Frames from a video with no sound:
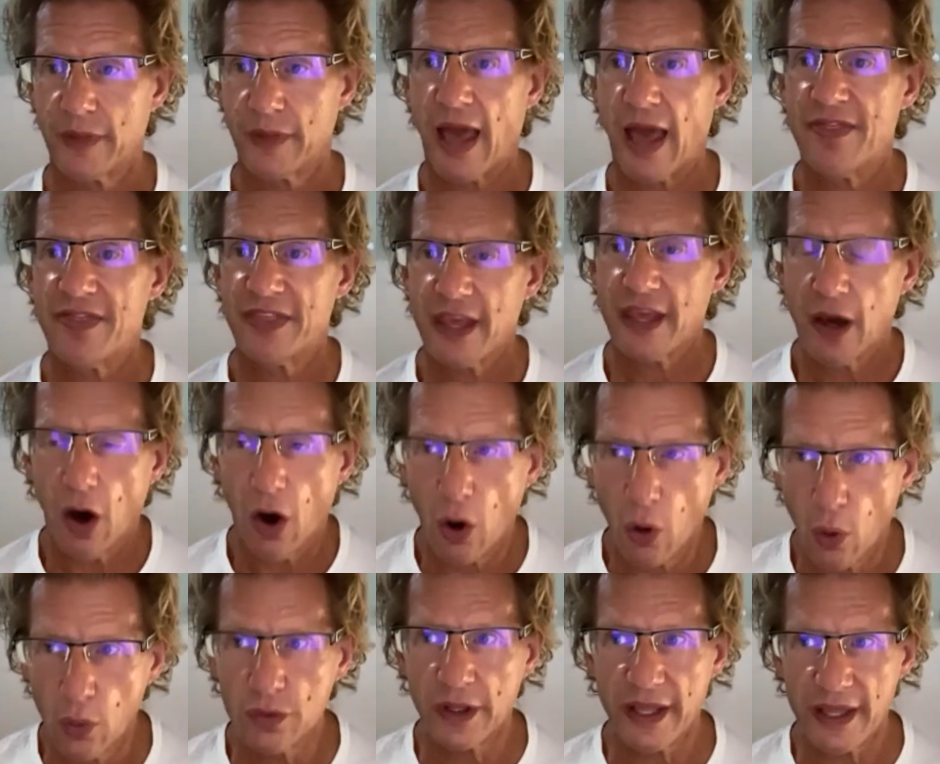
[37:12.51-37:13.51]
And the
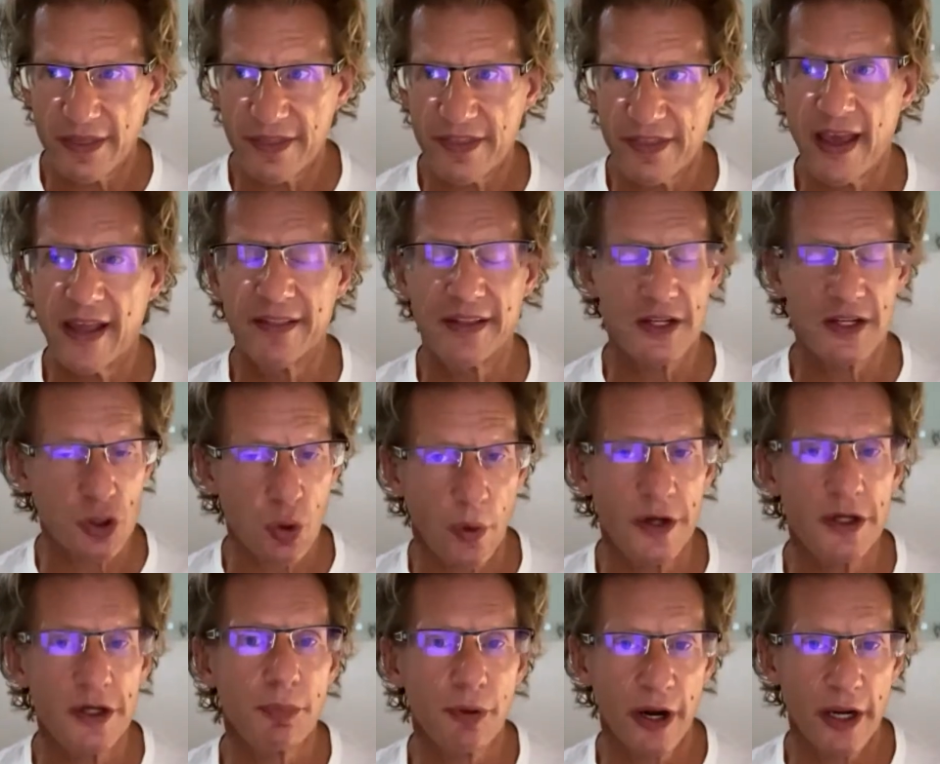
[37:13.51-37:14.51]
only thing that's
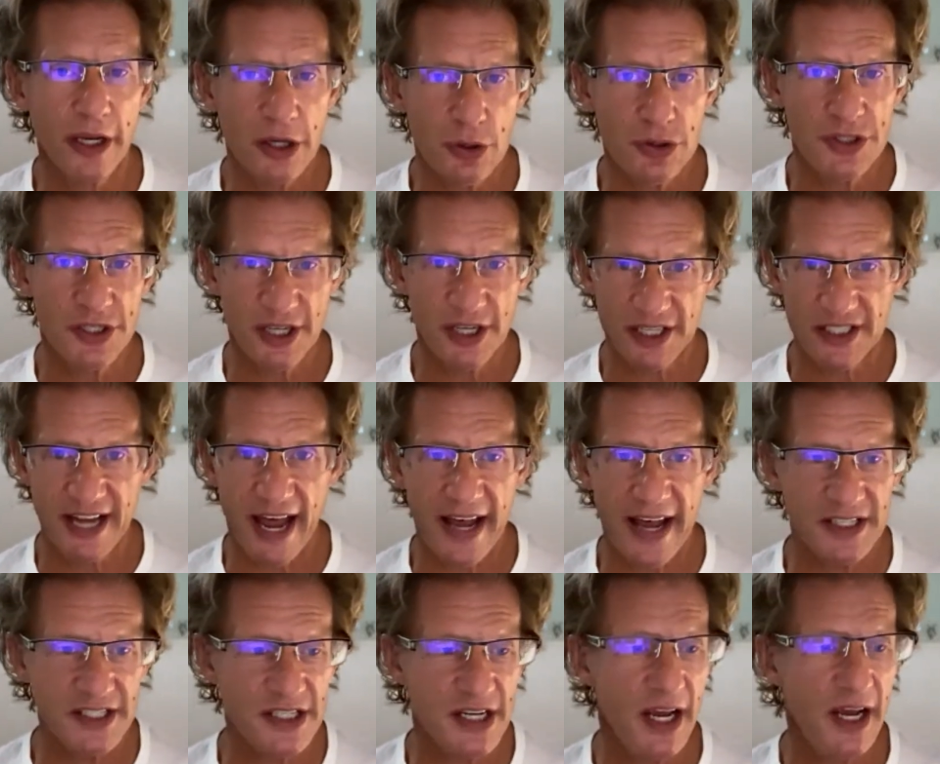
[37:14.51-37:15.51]
going to bring you
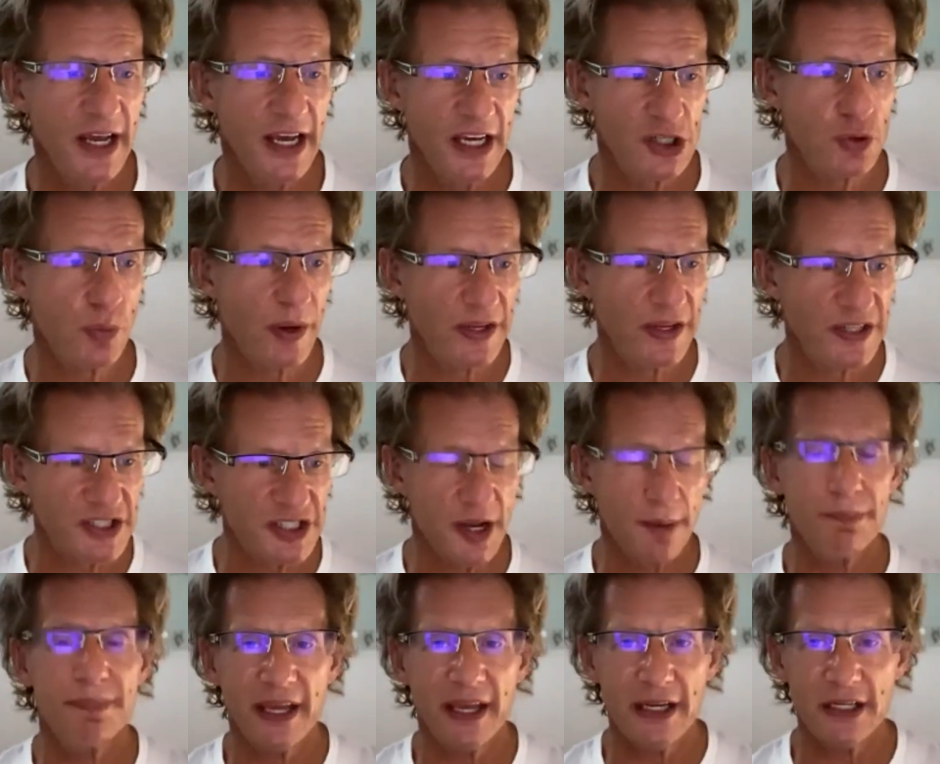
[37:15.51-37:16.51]
success is when
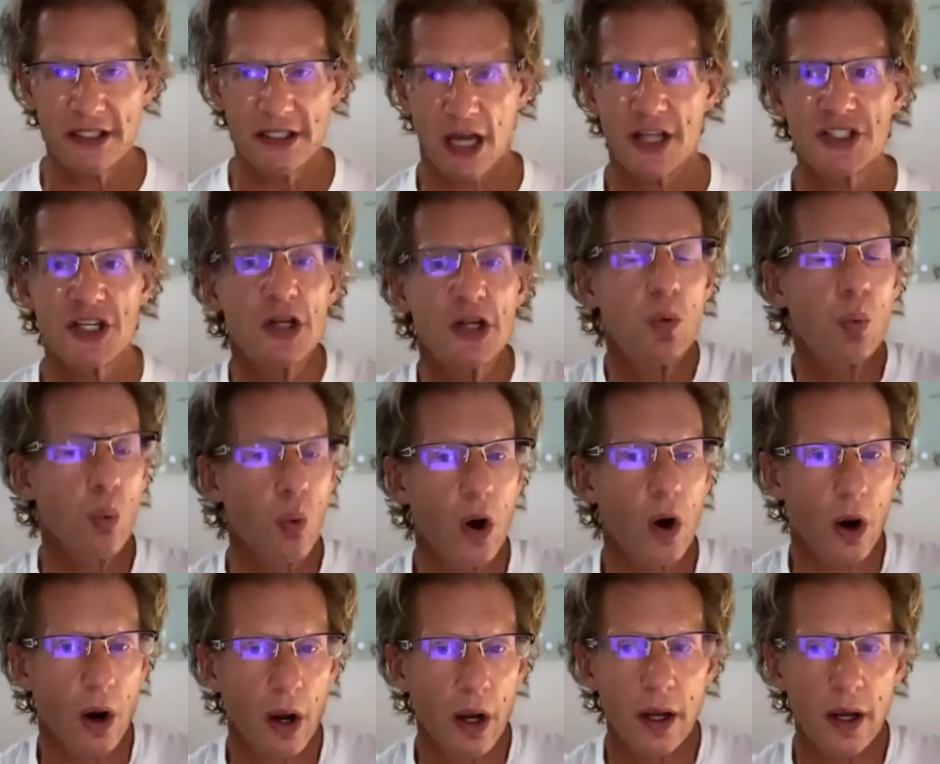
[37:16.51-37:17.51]
something doesn't
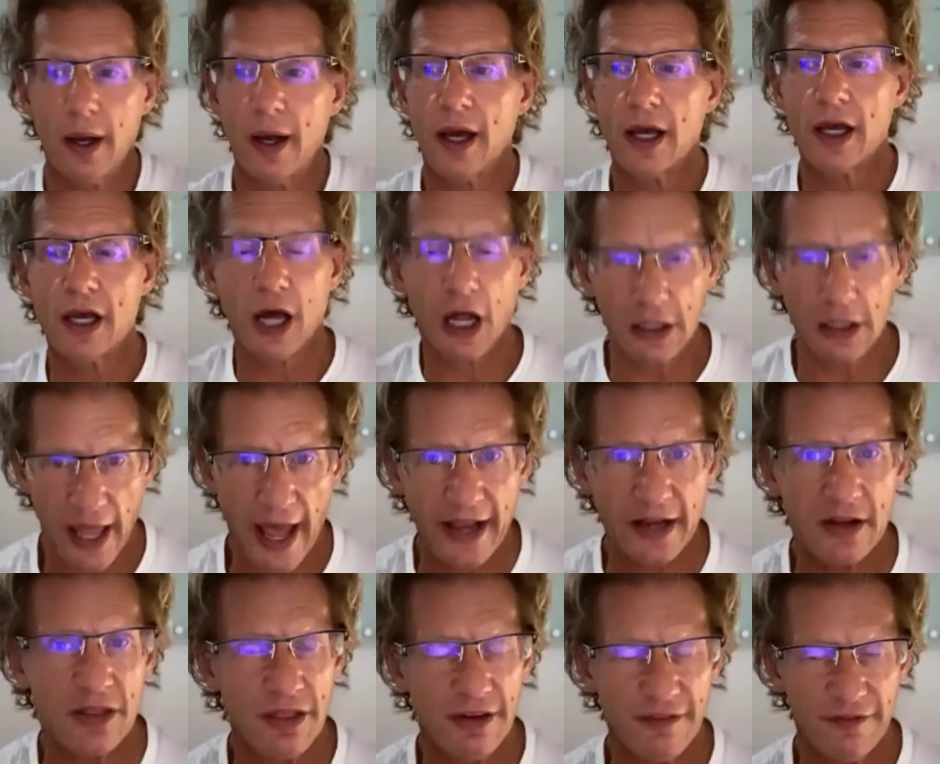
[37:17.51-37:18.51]
work,
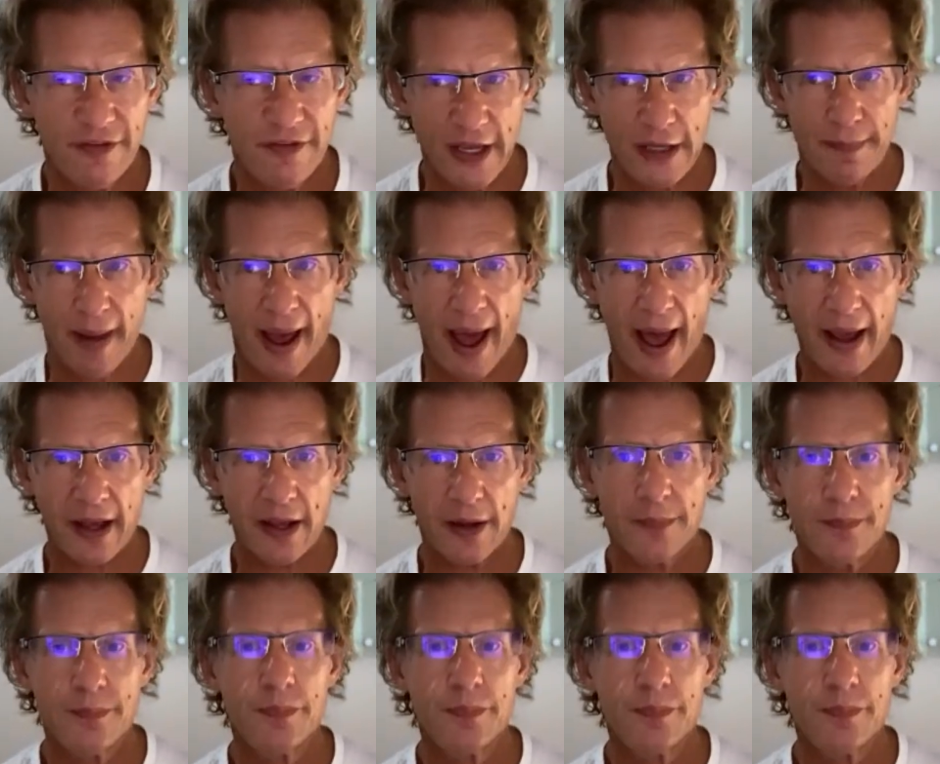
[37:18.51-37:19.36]
collect the feedback,